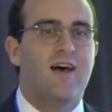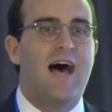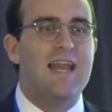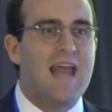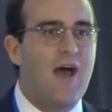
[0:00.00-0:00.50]

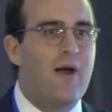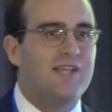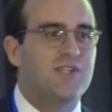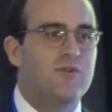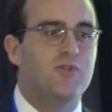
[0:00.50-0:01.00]
I now
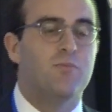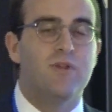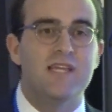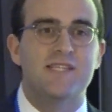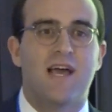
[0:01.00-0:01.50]
ask you to
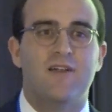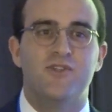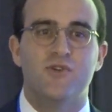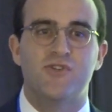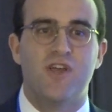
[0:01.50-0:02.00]
please
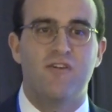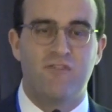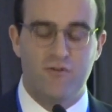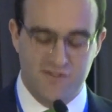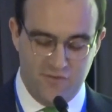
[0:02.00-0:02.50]
silence your cell
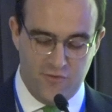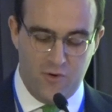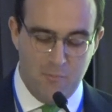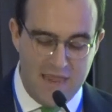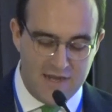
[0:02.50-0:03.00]
phones for the
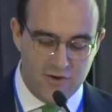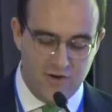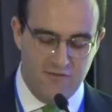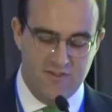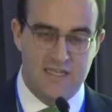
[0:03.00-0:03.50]
remainder
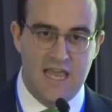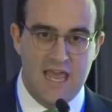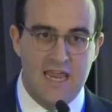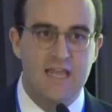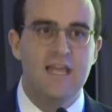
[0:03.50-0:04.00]
of the
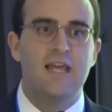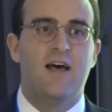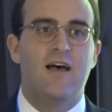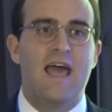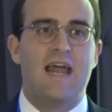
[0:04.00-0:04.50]
day,
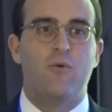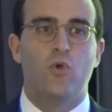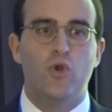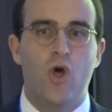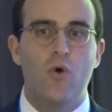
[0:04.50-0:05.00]
and I will
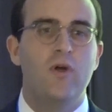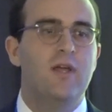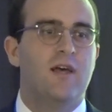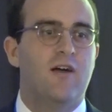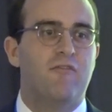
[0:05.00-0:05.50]
note
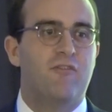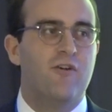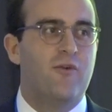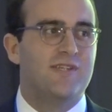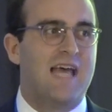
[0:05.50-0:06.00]

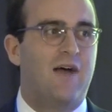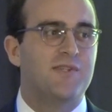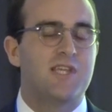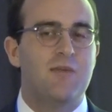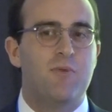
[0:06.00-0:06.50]
further as
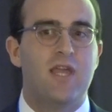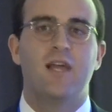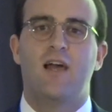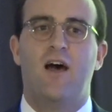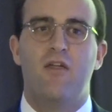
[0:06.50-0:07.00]
housekeeping
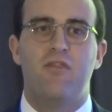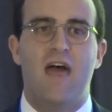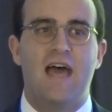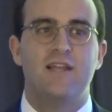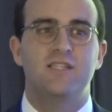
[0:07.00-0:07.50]

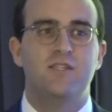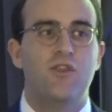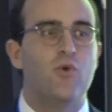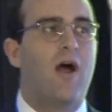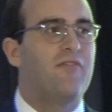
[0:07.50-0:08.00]
that
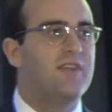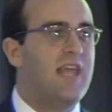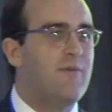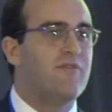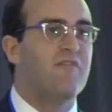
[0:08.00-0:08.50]
throughout the
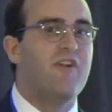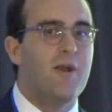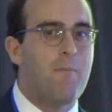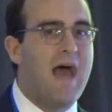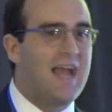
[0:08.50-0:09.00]
day we have a very
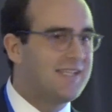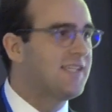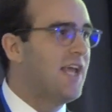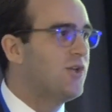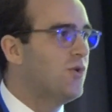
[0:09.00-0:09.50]
packed
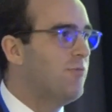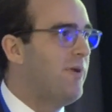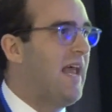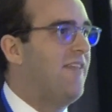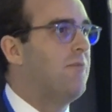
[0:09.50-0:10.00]
schedule,
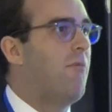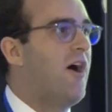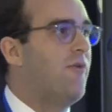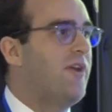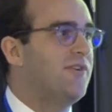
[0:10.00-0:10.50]
but at the
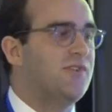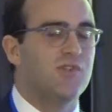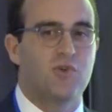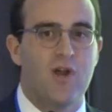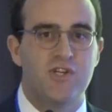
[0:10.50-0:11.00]
moderator's
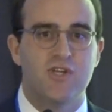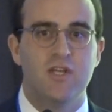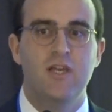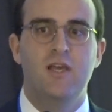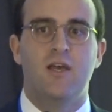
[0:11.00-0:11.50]
discretion,
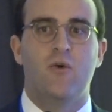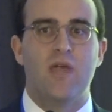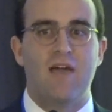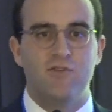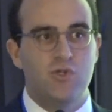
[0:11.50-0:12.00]
we
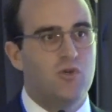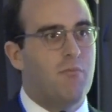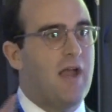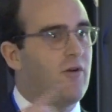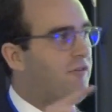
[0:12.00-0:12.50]
have 2
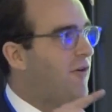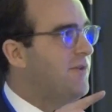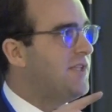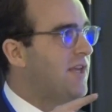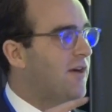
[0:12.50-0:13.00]

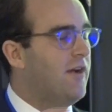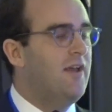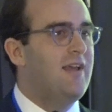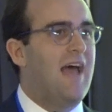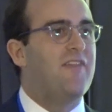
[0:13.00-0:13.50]
microphones here
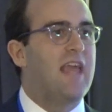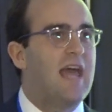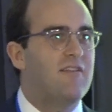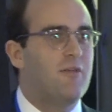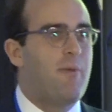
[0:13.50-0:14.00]
at the
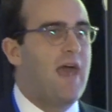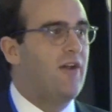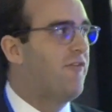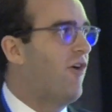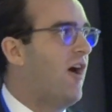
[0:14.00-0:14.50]
end of the
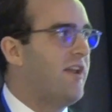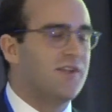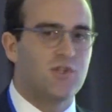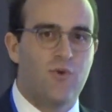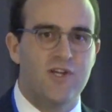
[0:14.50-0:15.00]
panel for
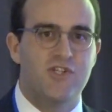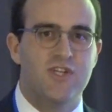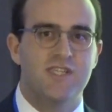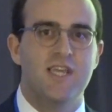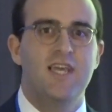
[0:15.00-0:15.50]
audience
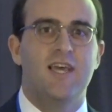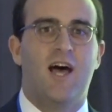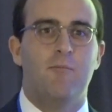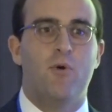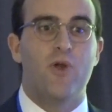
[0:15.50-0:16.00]
questions,
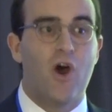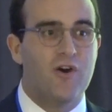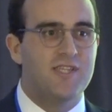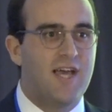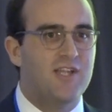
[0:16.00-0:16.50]
but we are
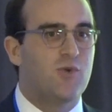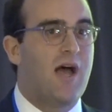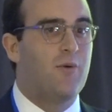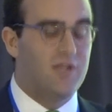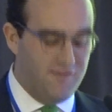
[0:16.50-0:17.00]
tight, so
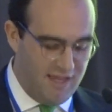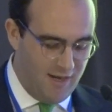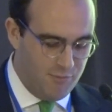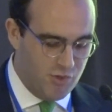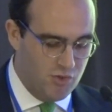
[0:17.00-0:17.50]
I will leave that
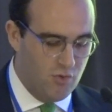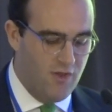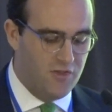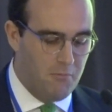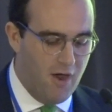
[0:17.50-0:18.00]
up to
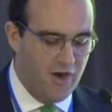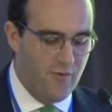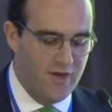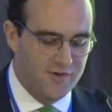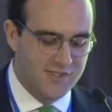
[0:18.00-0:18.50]
the
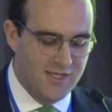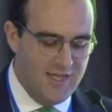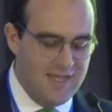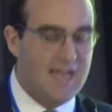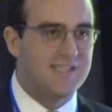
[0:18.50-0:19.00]
moderators.
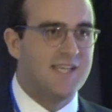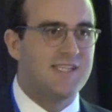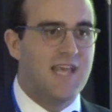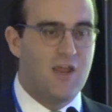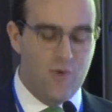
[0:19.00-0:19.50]
As I
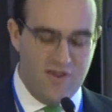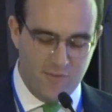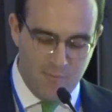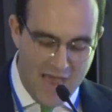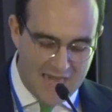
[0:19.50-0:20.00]
say, we have a
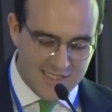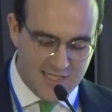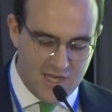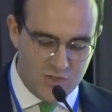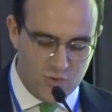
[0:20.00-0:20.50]
packed
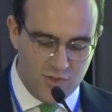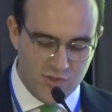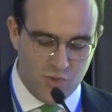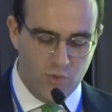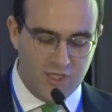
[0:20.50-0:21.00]
schedule,
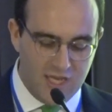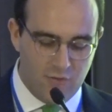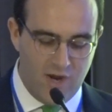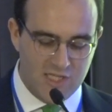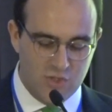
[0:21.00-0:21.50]
so we'll get
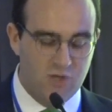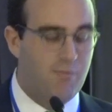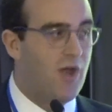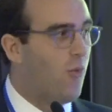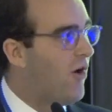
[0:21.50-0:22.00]
right to it
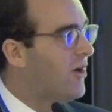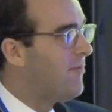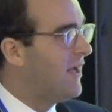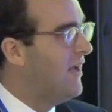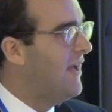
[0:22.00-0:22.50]
by
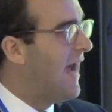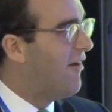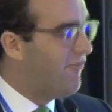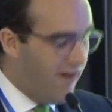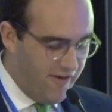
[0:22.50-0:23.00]
welcoming our
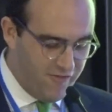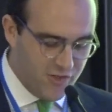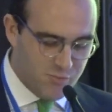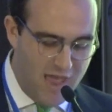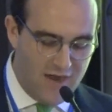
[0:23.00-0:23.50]
very
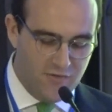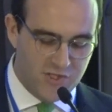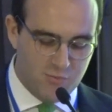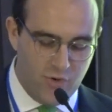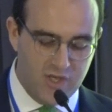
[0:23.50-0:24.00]
first panel
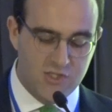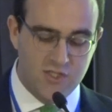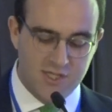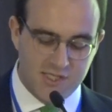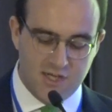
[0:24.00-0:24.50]
this morning to
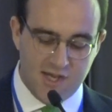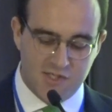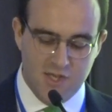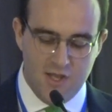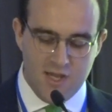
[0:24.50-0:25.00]
discuss
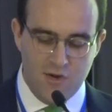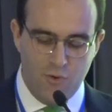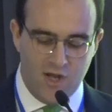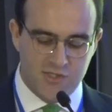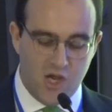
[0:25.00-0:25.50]

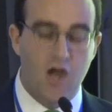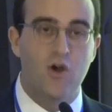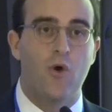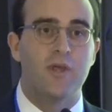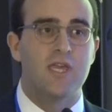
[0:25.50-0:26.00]
Iran's
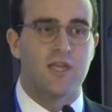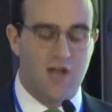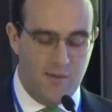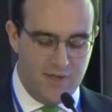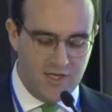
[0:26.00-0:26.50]
ongoing
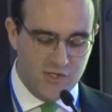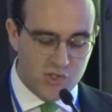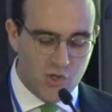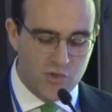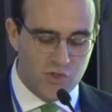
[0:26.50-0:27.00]
economic,
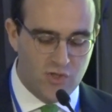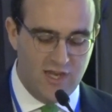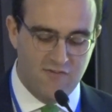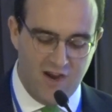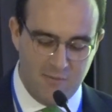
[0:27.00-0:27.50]
social, and
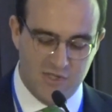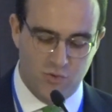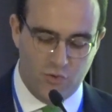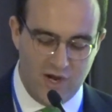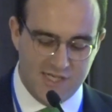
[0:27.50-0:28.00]
environmental
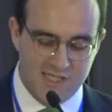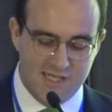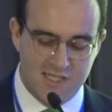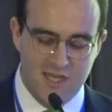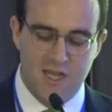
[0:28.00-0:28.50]

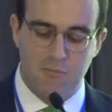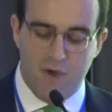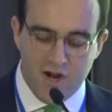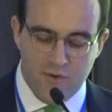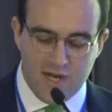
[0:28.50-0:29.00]
crises,
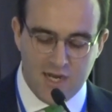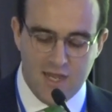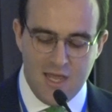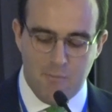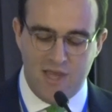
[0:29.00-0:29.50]
moderated
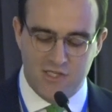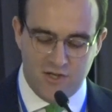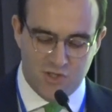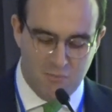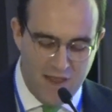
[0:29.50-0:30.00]
by
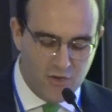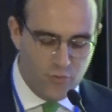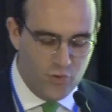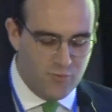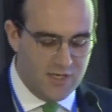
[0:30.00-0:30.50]
Dr. Michael
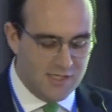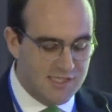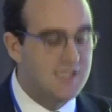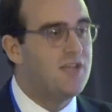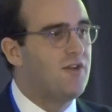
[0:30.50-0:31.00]
Rubin,
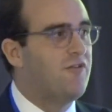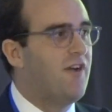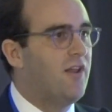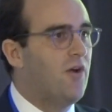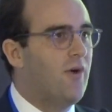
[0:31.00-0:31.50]
Senior
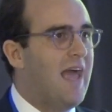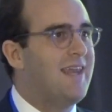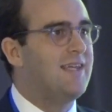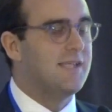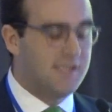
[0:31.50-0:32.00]
Fellow and
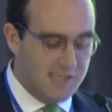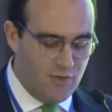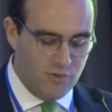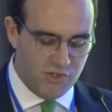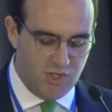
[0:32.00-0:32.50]
a
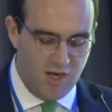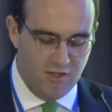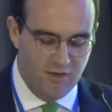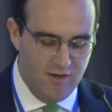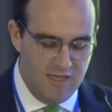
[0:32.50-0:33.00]
distinguished
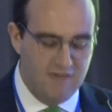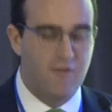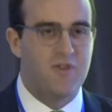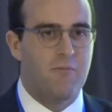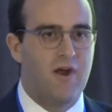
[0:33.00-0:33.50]
scholar from
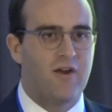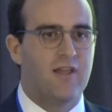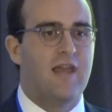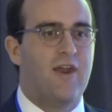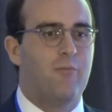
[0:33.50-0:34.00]
the
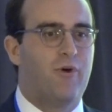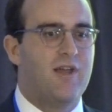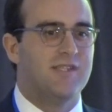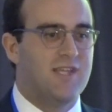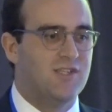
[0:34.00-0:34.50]
American
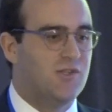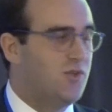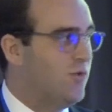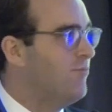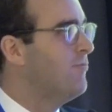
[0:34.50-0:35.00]
Enterprise
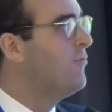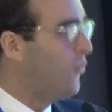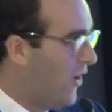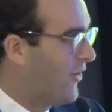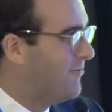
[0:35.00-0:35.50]
Institute.
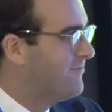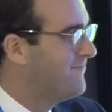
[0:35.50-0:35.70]
Welcome.